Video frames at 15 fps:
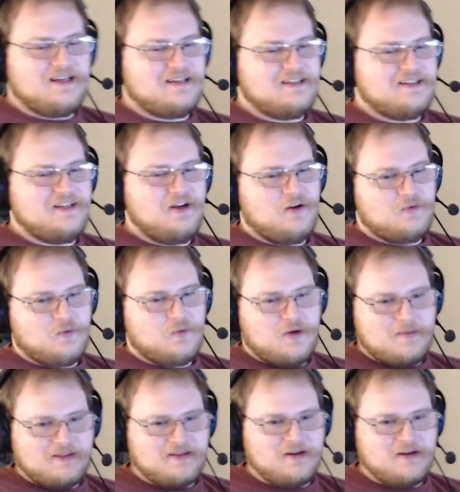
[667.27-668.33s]
You don't have to worry
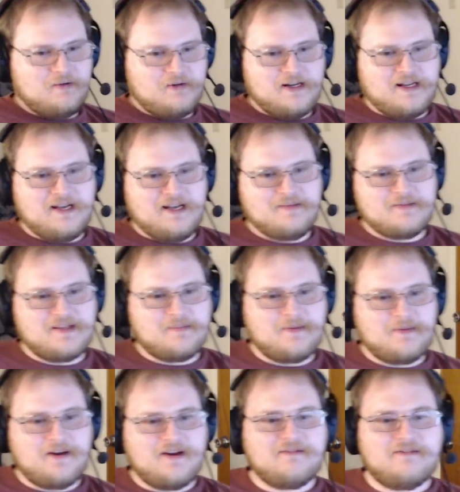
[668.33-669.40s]
about that, Rick. I'm just up
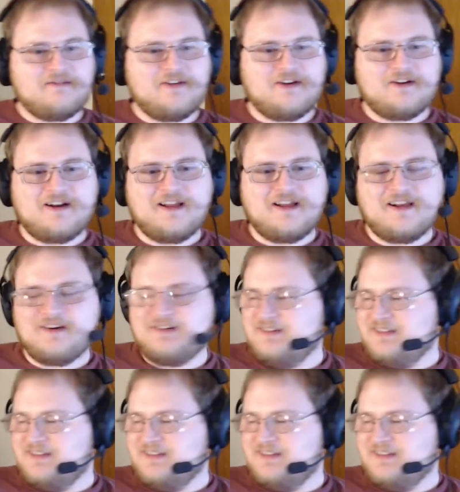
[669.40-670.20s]
here having fun right now.